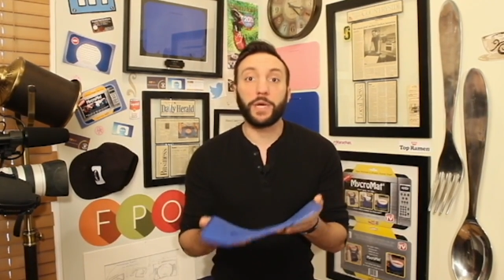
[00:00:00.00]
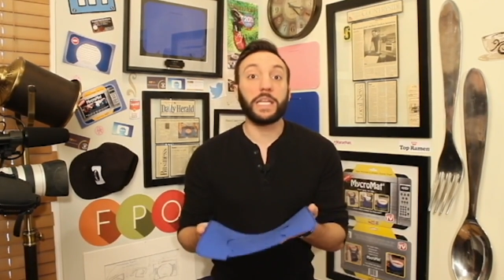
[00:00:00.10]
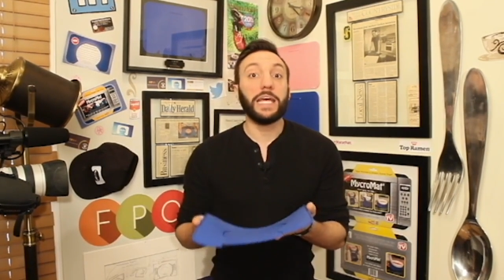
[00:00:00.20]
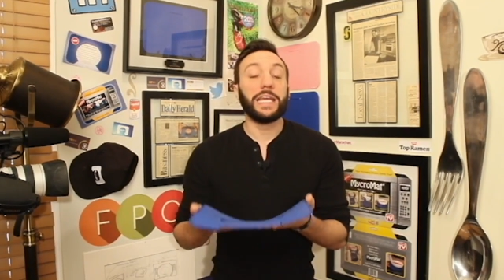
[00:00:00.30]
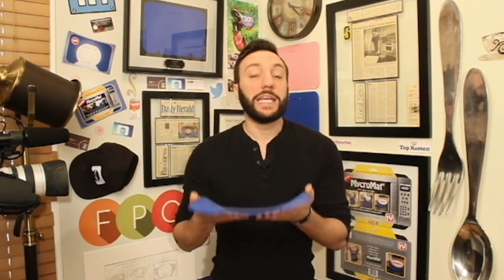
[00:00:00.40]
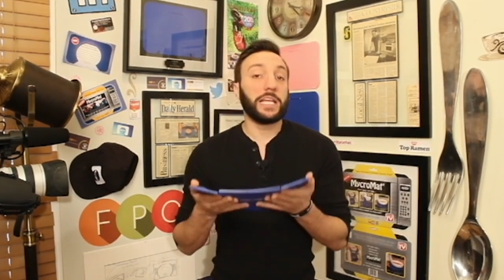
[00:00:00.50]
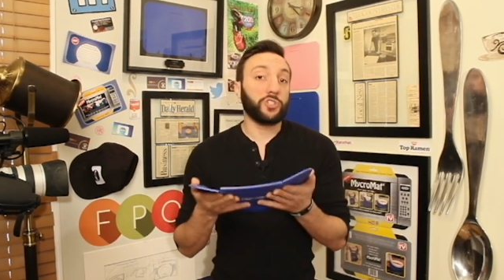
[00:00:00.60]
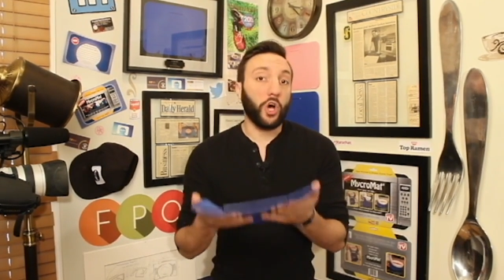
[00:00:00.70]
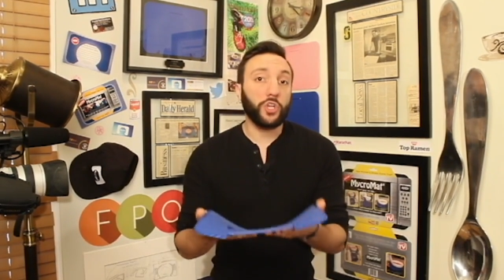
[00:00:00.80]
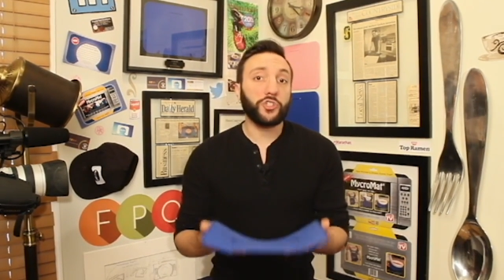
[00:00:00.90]
But it's
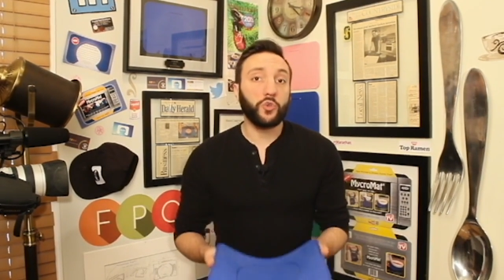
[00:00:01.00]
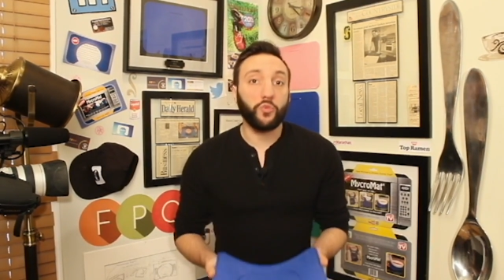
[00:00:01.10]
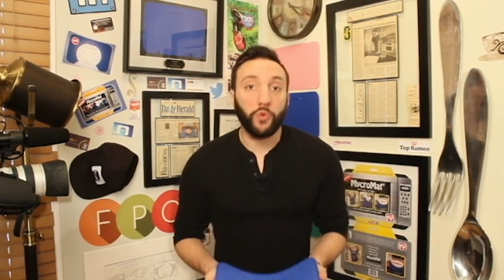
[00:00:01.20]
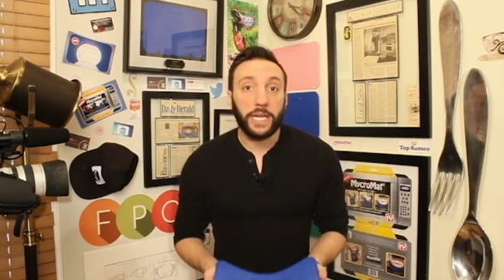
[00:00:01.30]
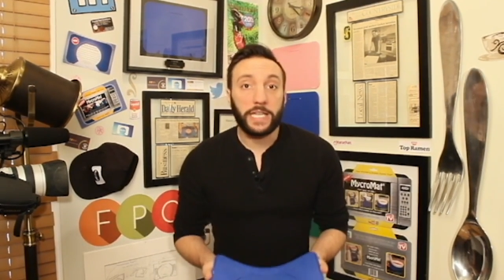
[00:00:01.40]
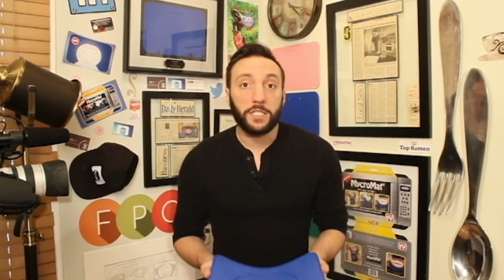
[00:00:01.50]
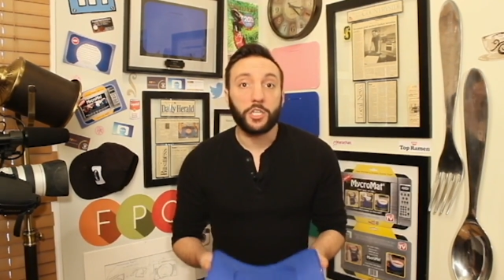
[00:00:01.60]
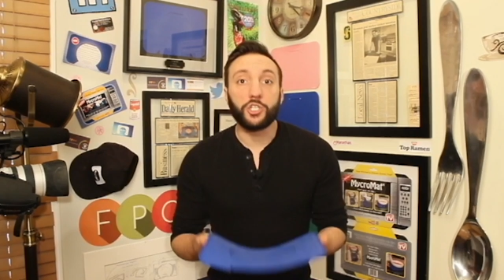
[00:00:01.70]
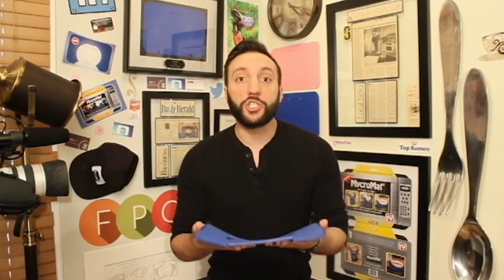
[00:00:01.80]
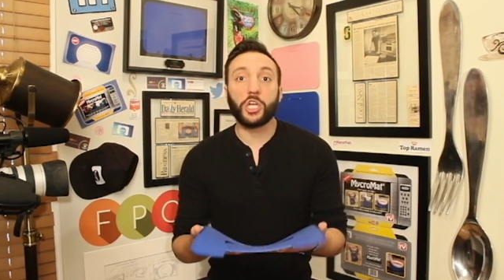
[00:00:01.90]
also great
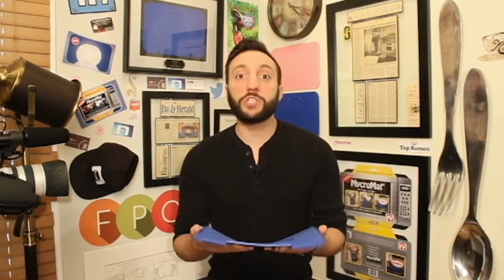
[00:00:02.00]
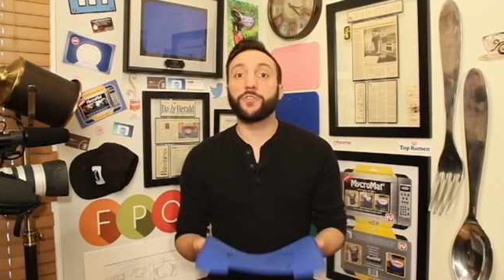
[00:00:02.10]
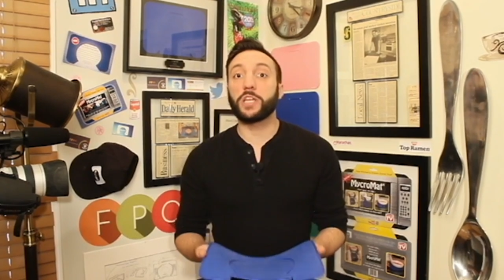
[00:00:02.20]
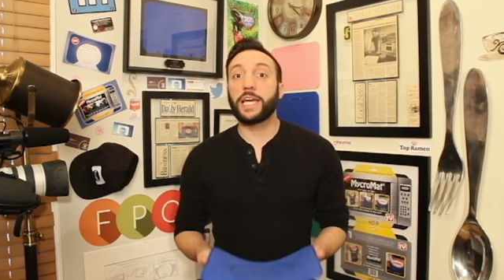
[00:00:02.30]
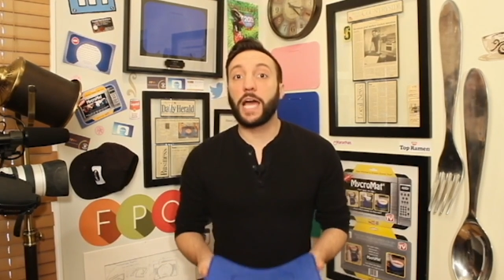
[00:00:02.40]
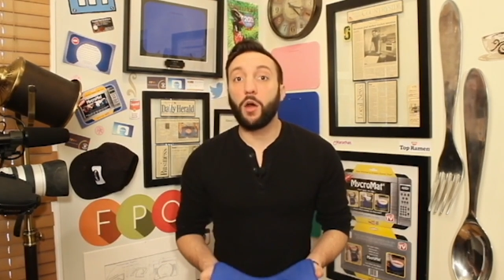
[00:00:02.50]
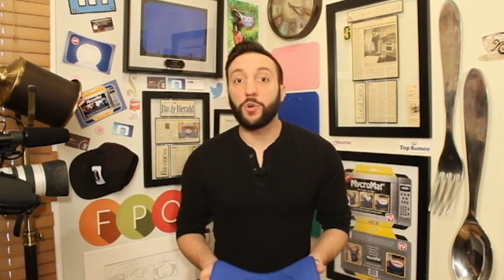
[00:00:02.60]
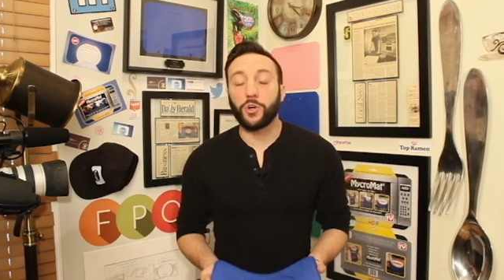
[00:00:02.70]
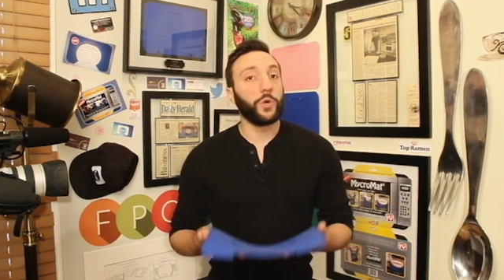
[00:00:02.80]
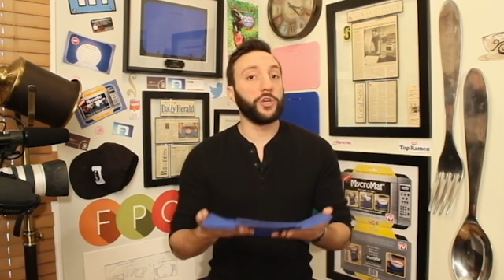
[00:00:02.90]
just for the
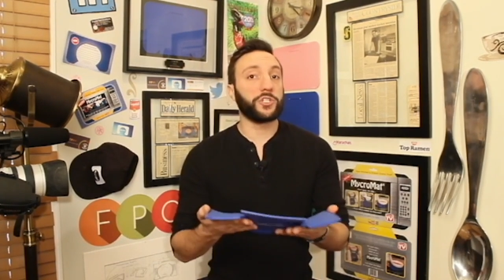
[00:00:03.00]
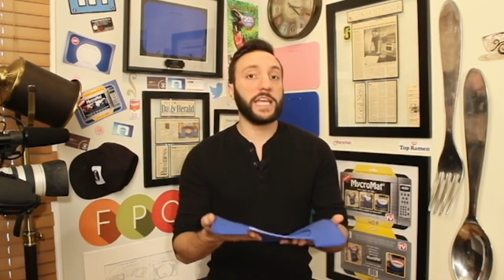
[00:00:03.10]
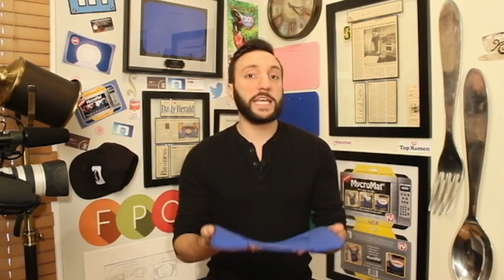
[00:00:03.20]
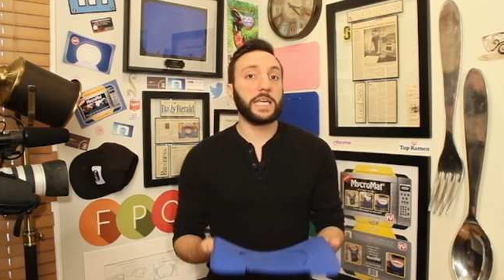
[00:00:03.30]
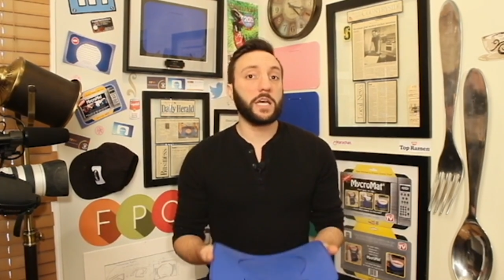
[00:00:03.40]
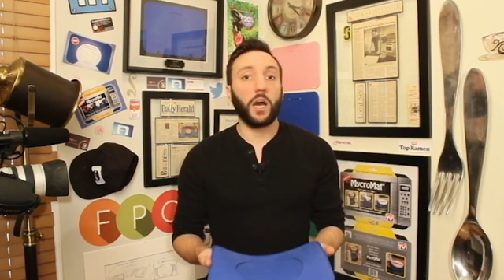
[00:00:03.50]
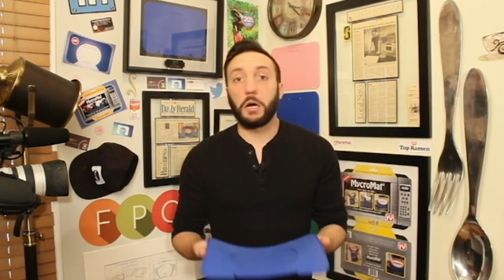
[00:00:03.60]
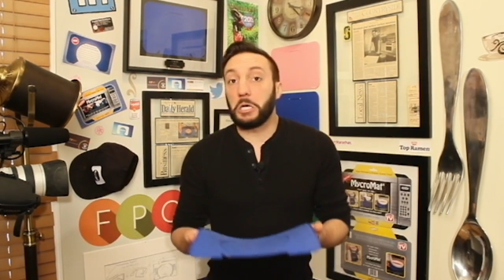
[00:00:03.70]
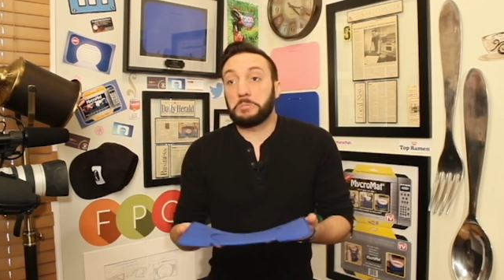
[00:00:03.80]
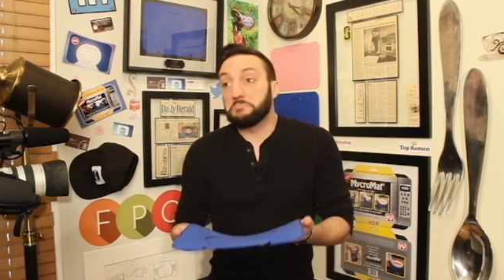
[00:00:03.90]
counter. When you're taking
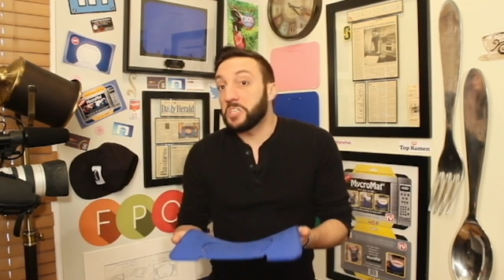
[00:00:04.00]
a